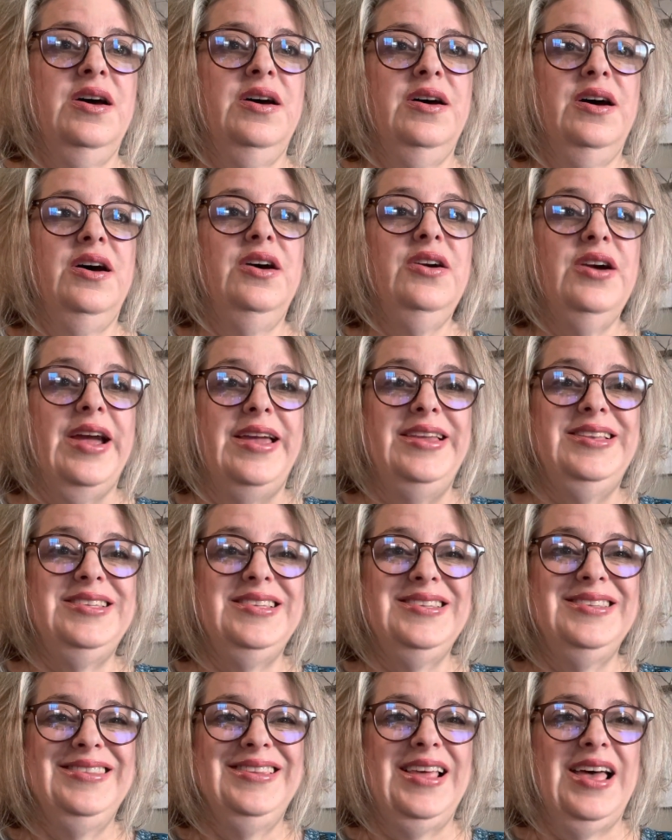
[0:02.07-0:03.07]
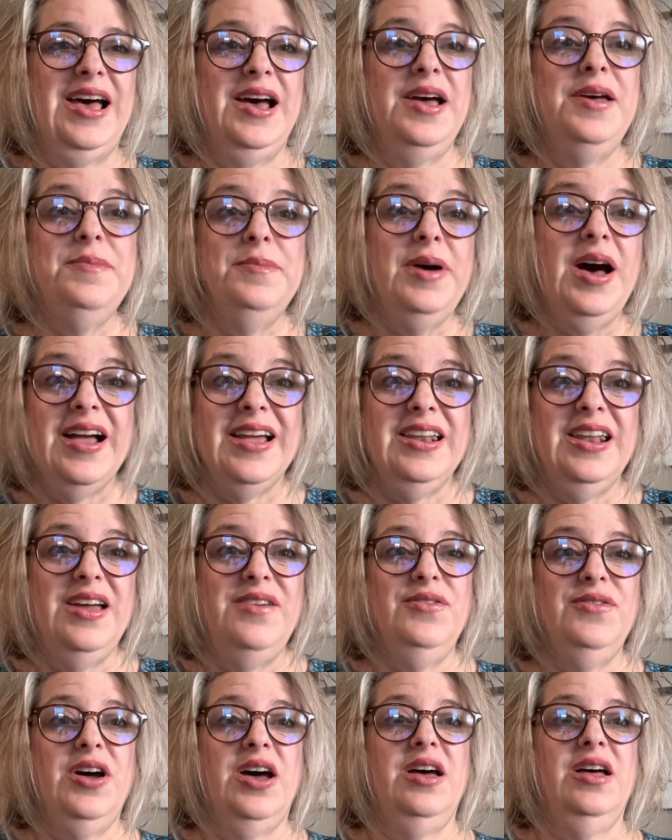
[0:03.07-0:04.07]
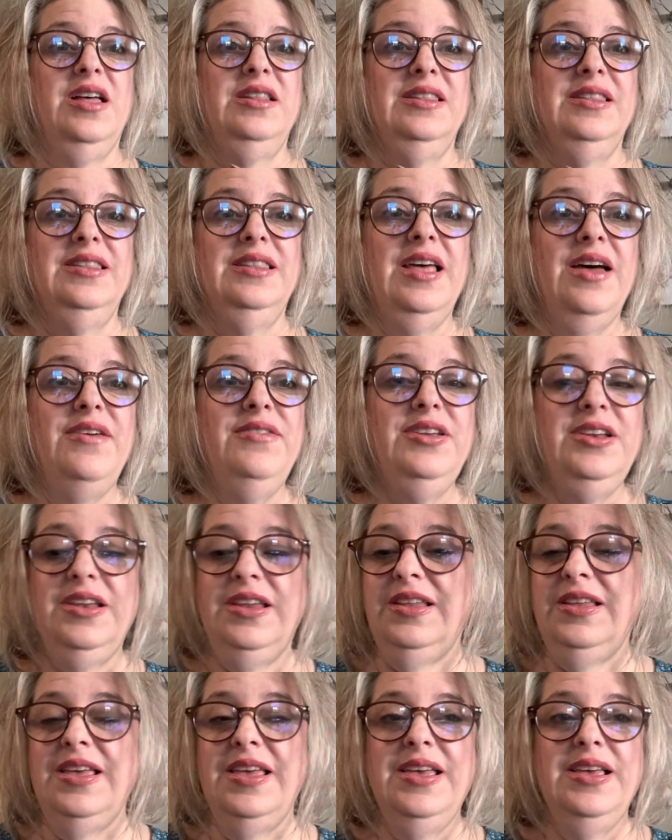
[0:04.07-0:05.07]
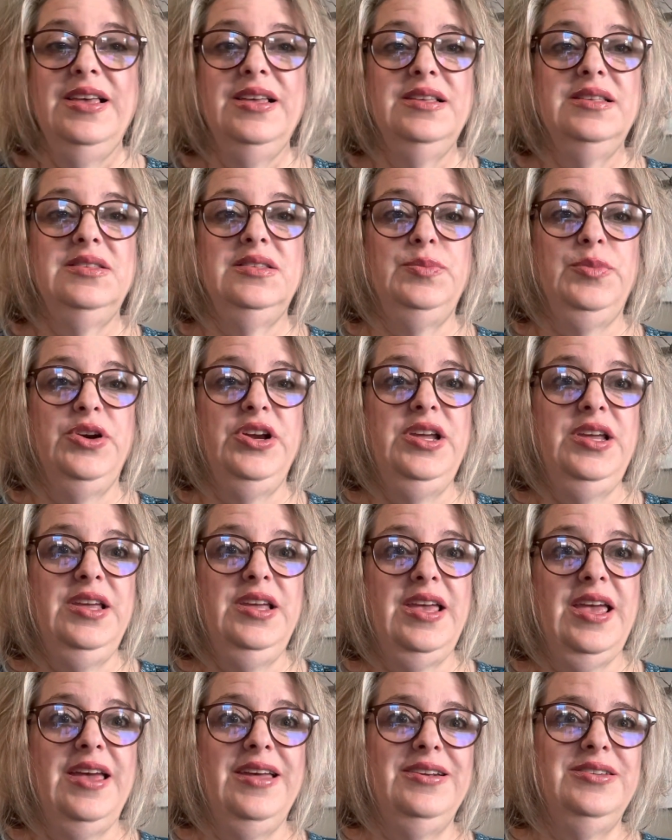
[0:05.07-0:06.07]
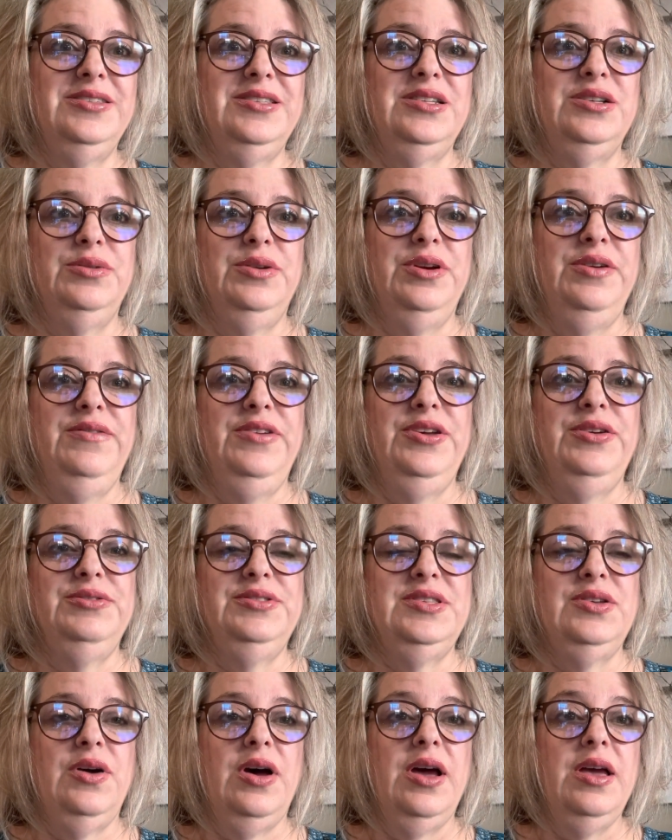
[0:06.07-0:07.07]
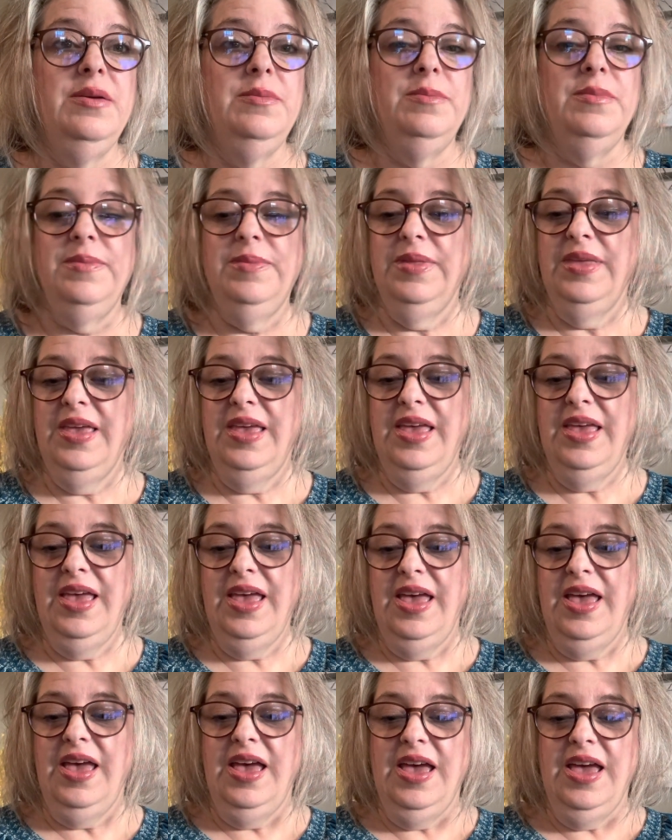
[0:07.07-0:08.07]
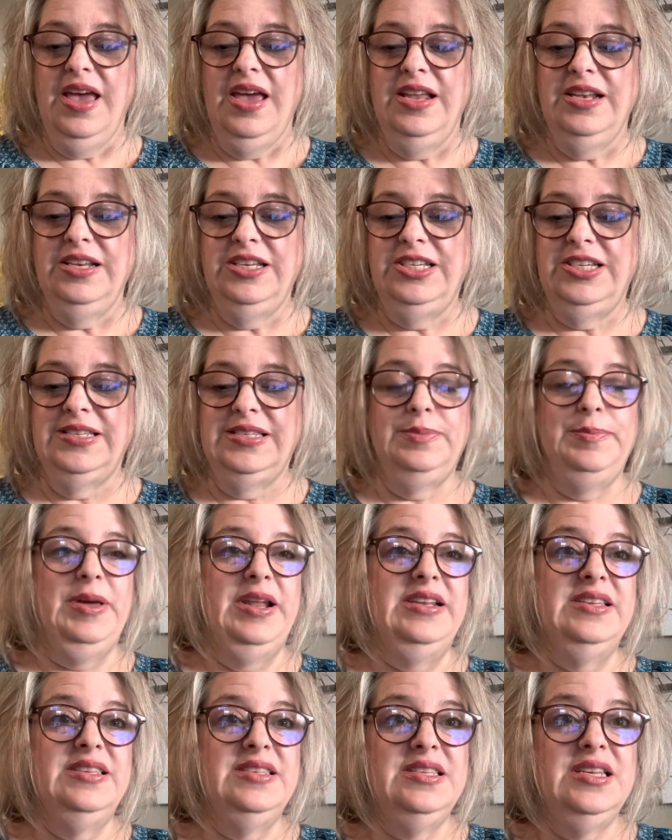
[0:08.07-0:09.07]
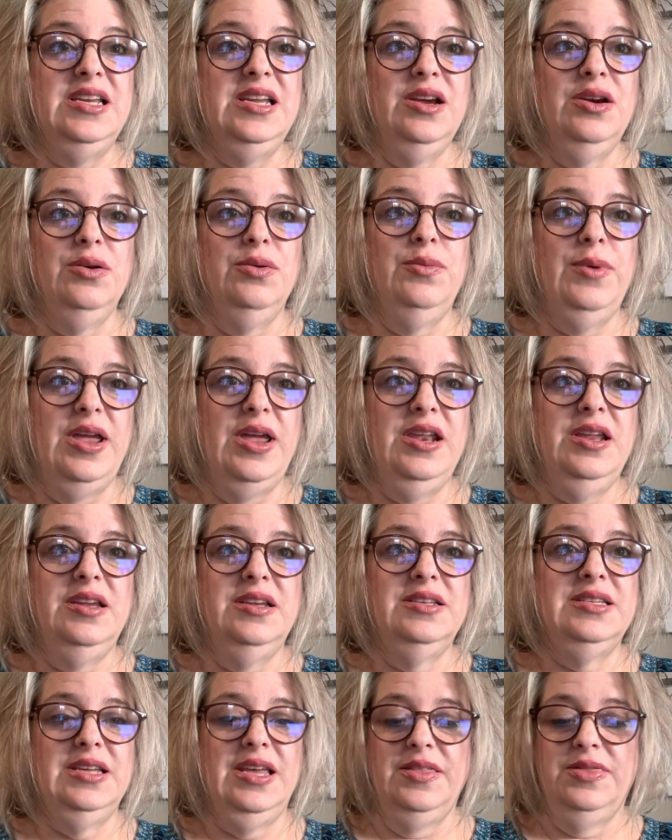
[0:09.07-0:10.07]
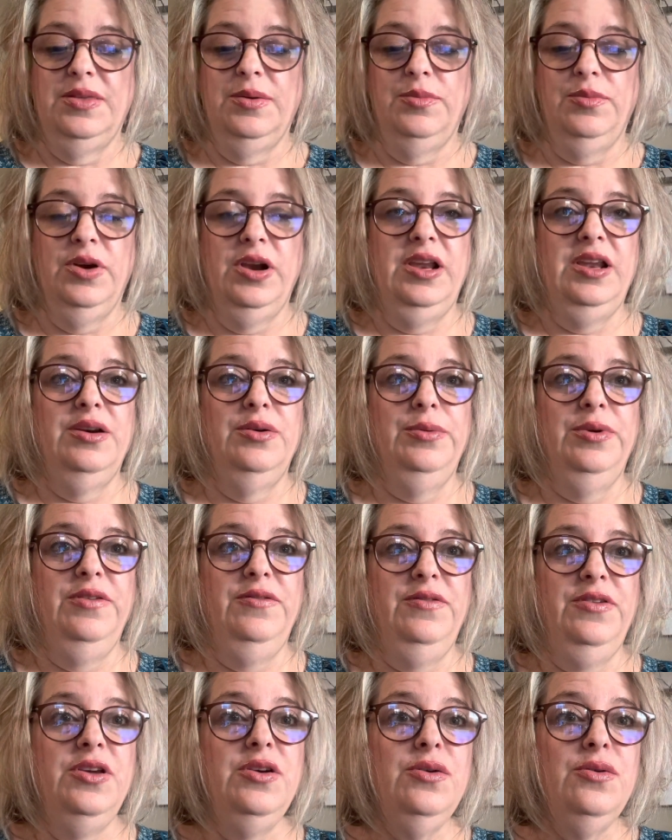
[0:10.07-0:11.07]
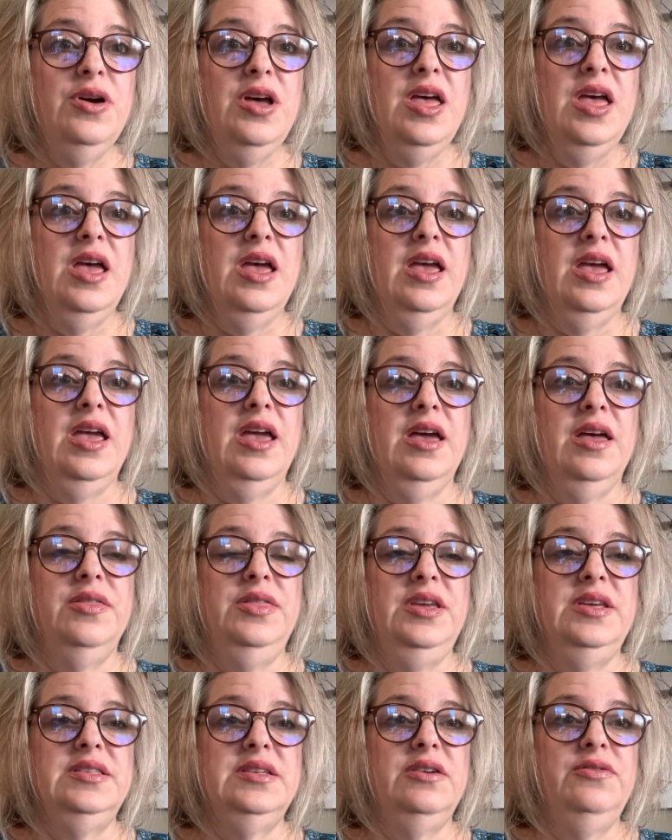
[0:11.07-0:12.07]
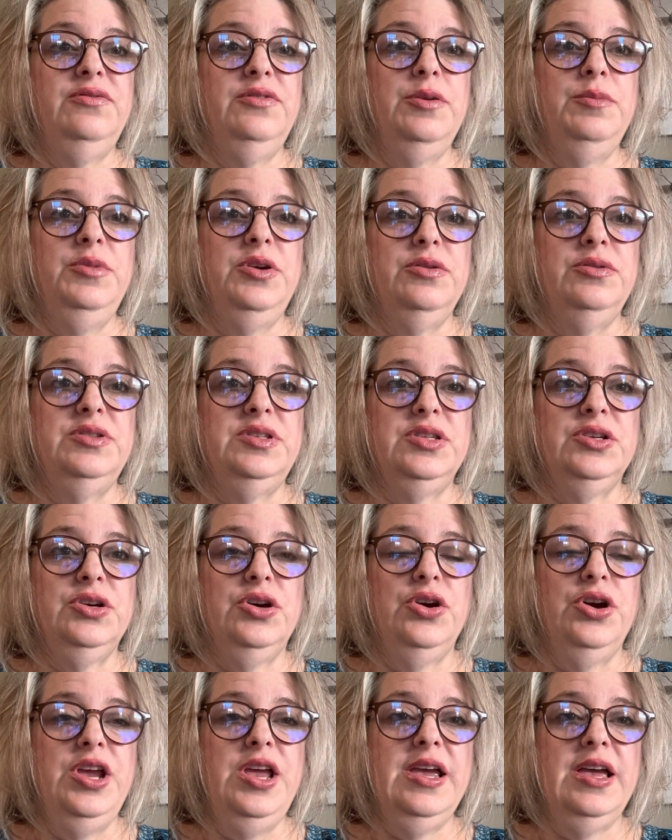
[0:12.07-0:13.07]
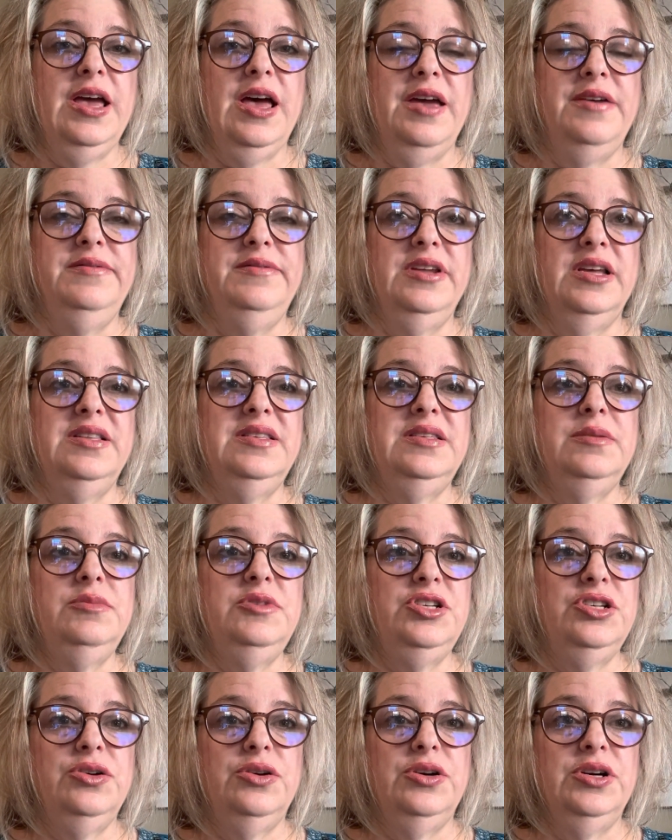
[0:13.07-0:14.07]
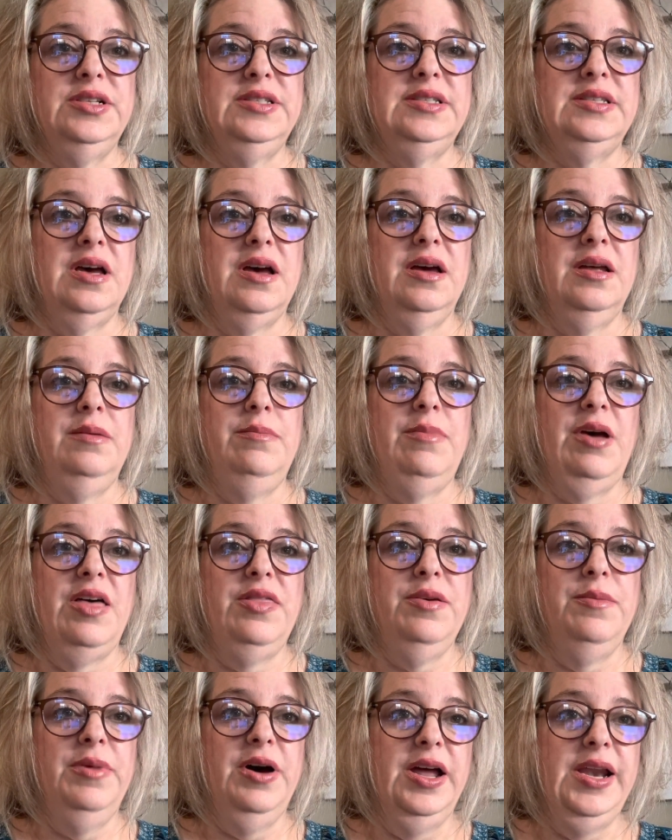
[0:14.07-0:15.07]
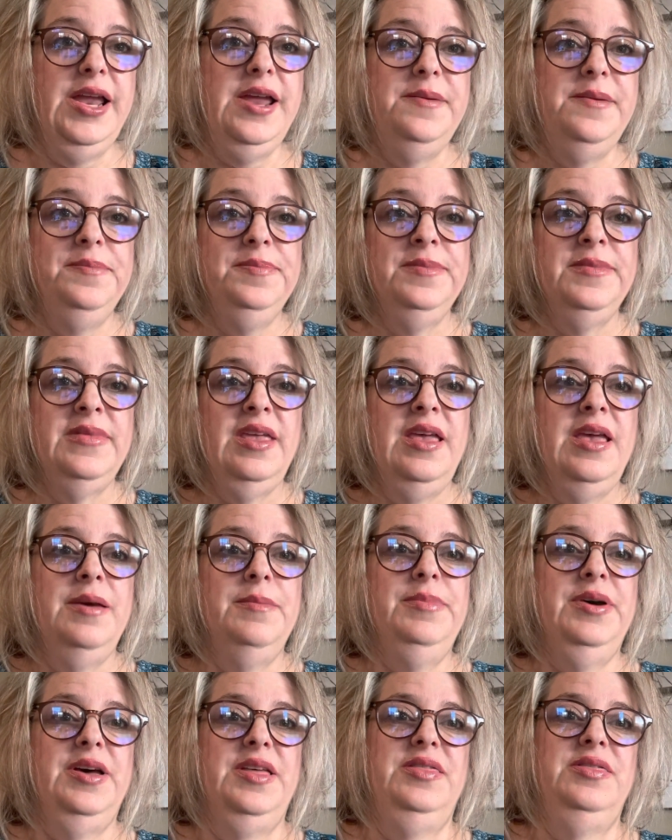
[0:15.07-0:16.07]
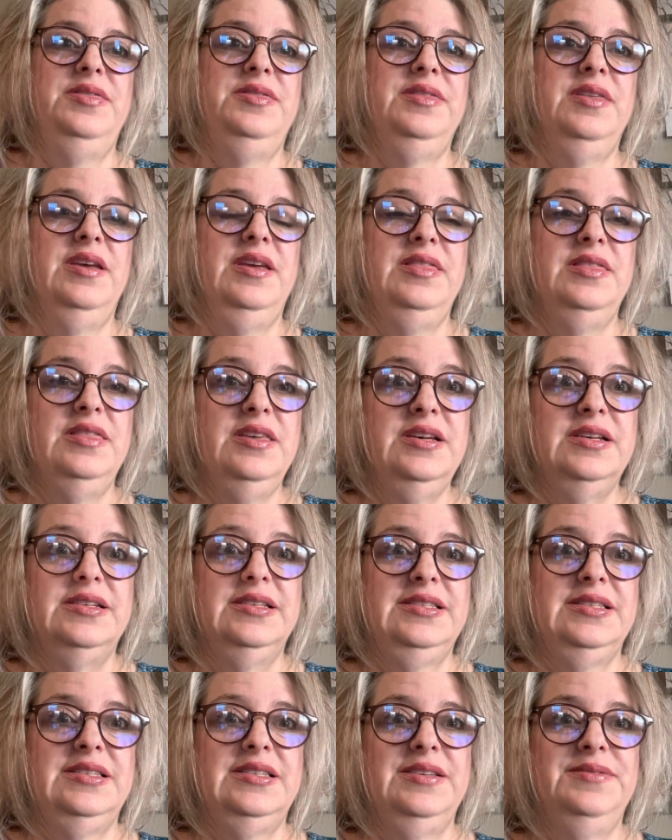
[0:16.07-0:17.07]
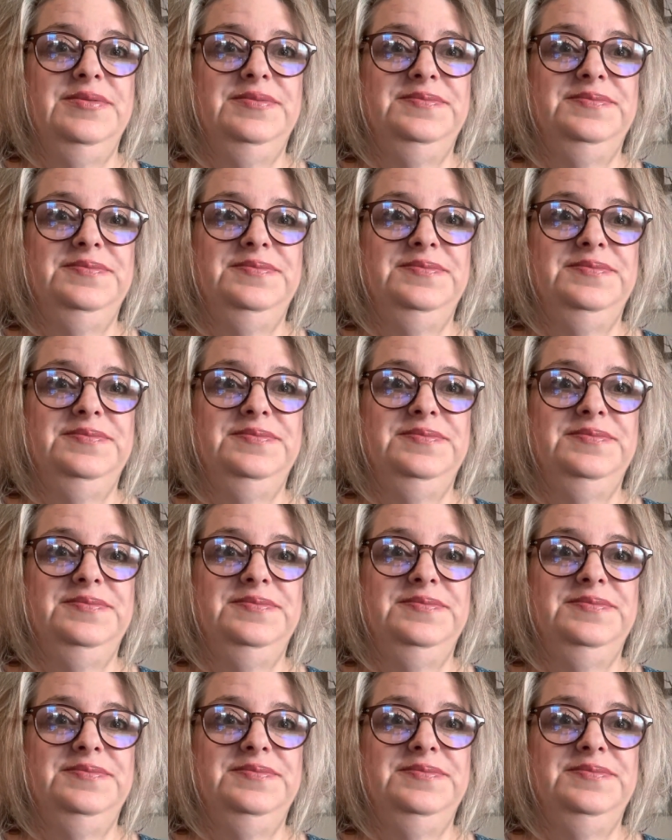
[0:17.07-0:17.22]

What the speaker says: All right, I am back and I've got 11 spring candles to review. So I am just been sitting here waiting to get them ready to review. And these are from Goose Creek. I've done some shorts on Bath & Body, but this